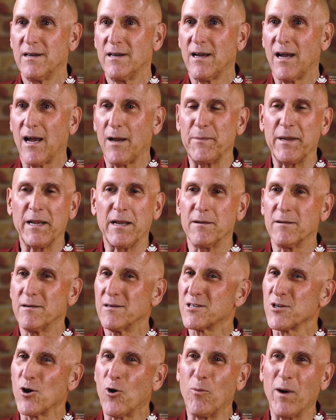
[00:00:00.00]
I mean,
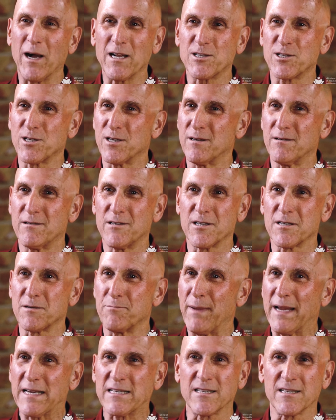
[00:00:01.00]
so much it just
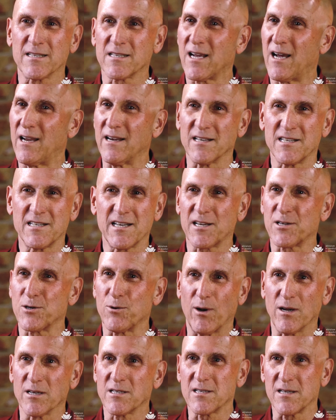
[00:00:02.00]
makes us kind of sick to
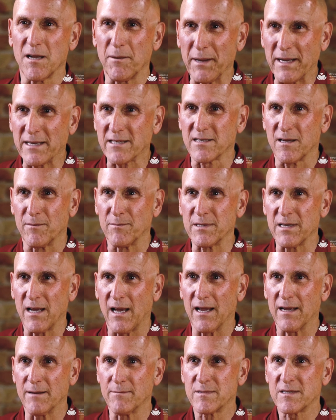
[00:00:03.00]
our stomach
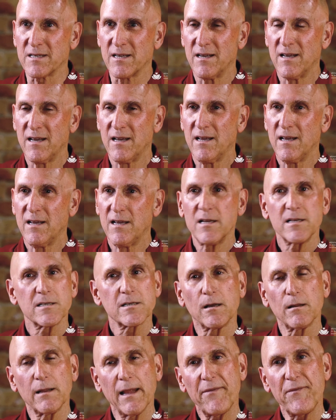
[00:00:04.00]
sometimes. So
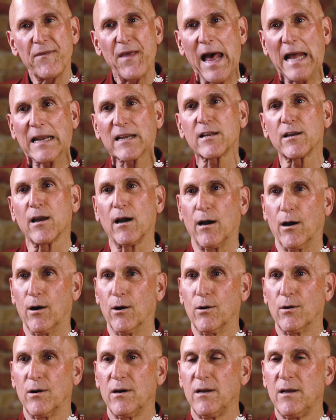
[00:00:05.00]
let that go,
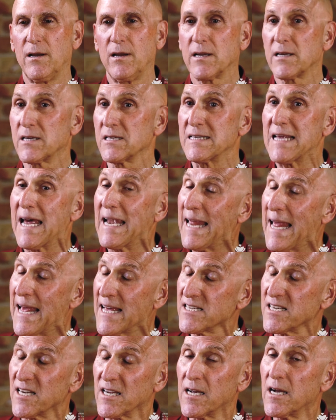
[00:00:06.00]
because that
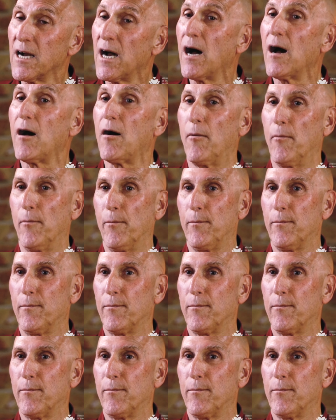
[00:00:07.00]
hasn't come.